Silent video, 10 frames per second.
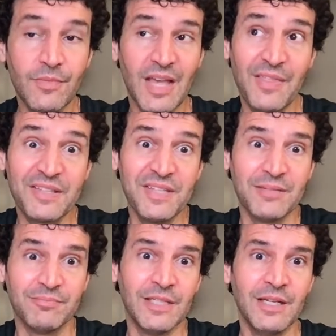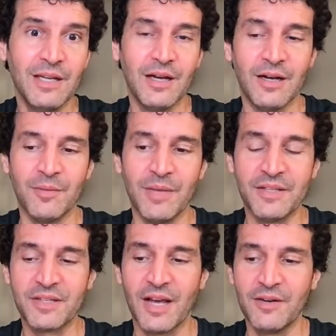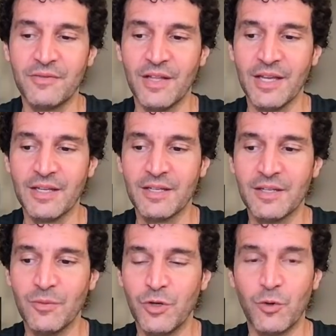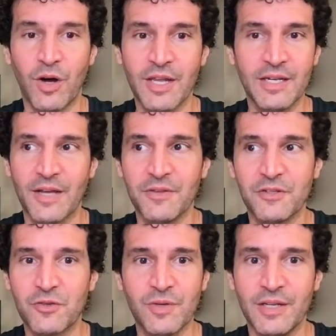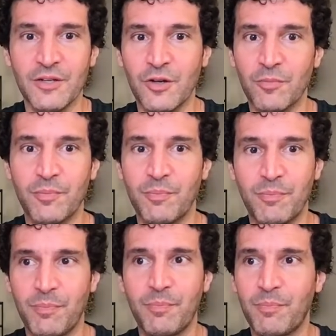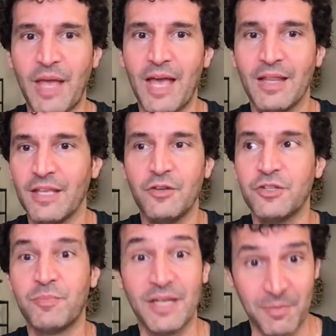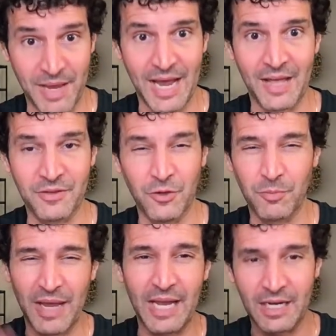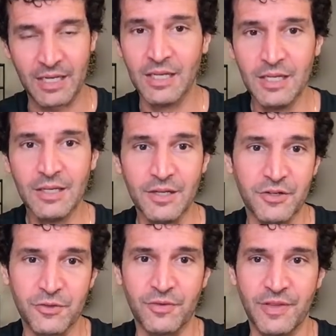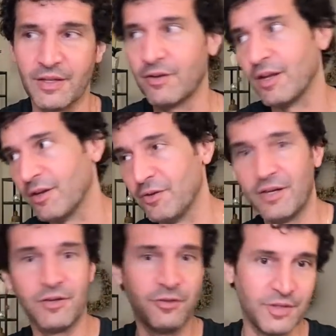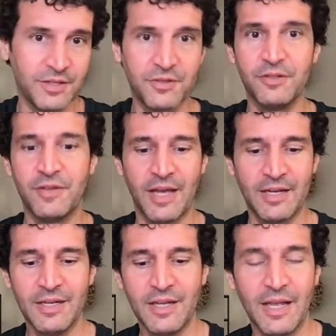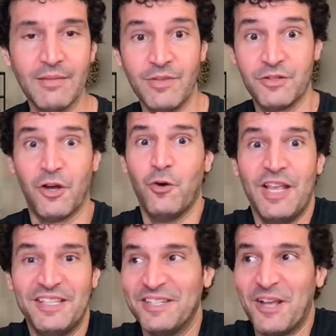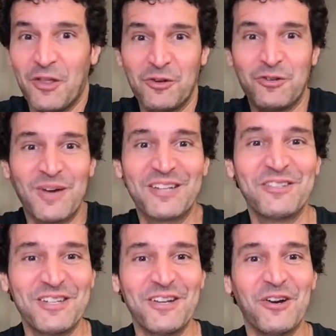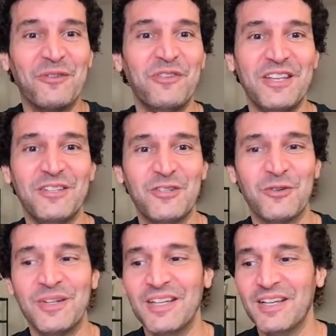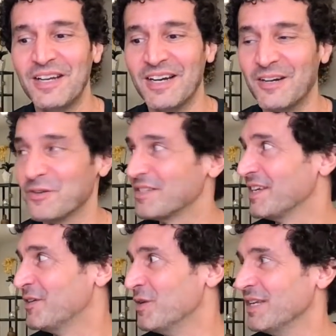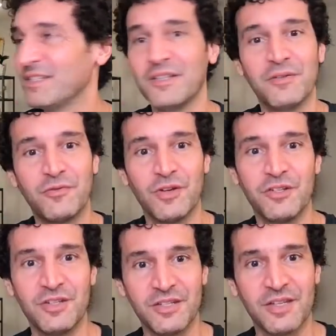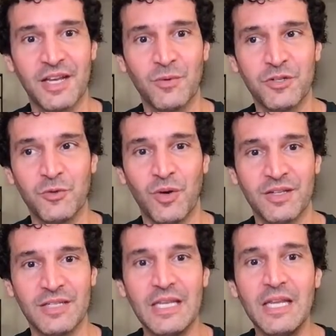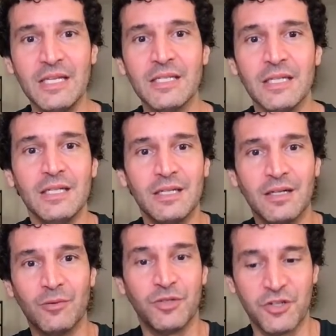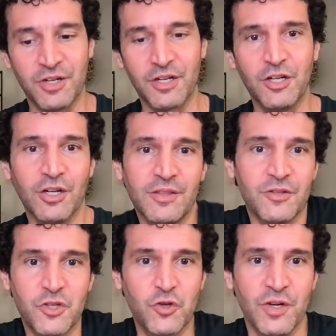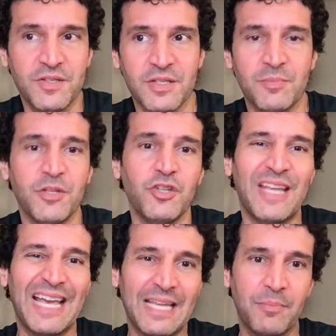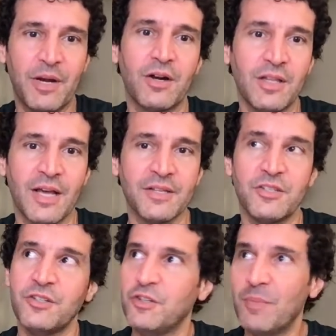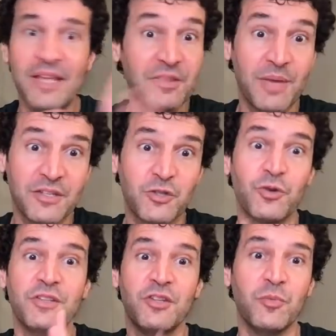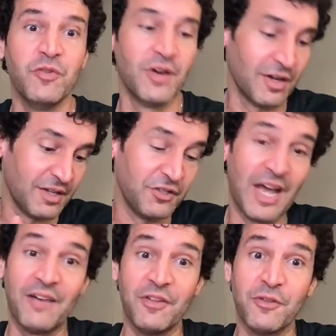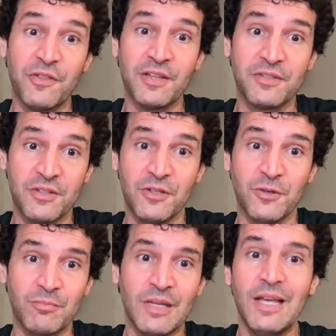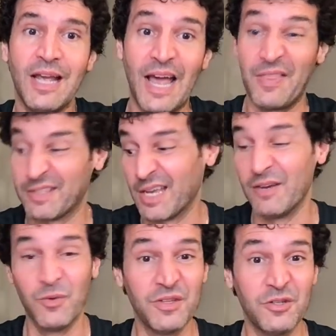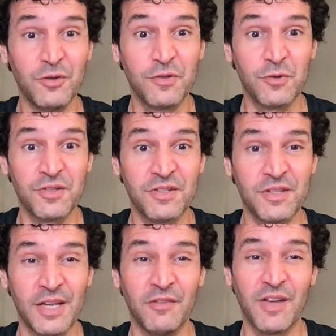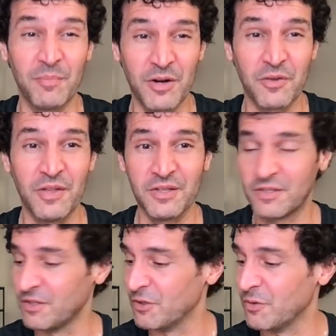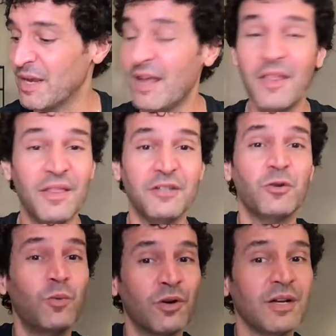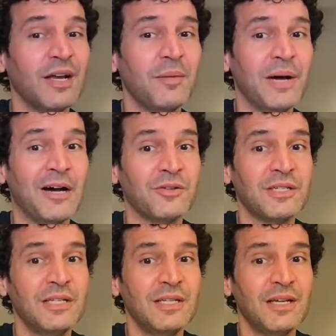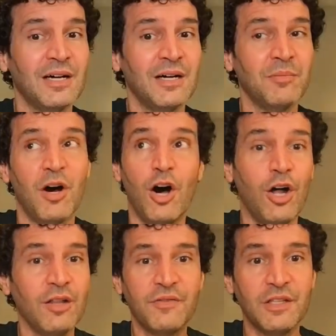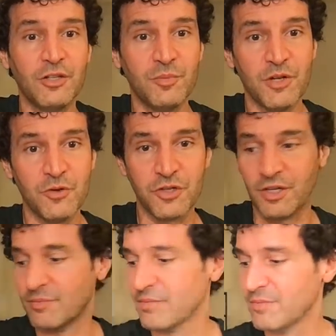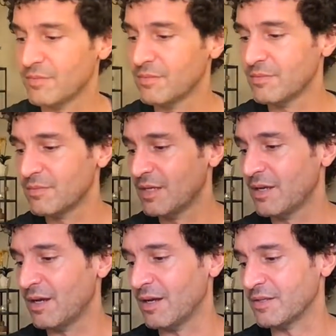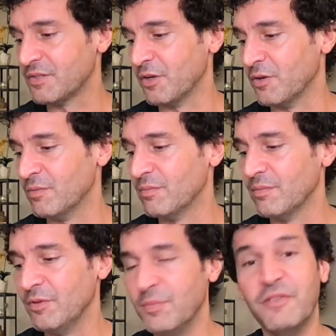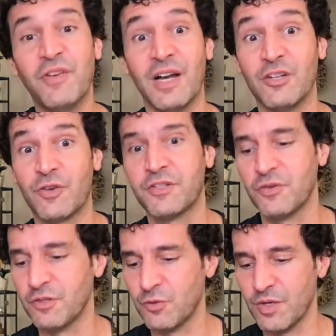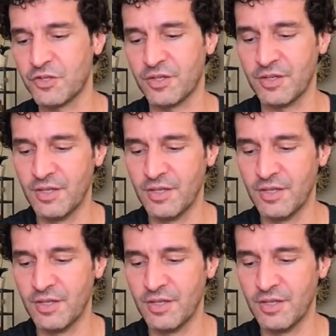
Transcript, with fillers: And that's it. It's kind of like when you're walking down the street, you don't like, you just pick a path. You don't panic. You just sort of think, okay, I'll go here. I'll do this. I'll do that. There's always another direction to go if you need to. Or it's like going into the fridge and deciding what you want to eat, what you're going to cook. There's choices, but you can't get paralyzed. You make the best choice and you move on because you have other things to do. And that's kind of what the Two of Swords is saying. You've got better things to do than to worry about all of the little minutia. So you'll be fine. Trust your intuition.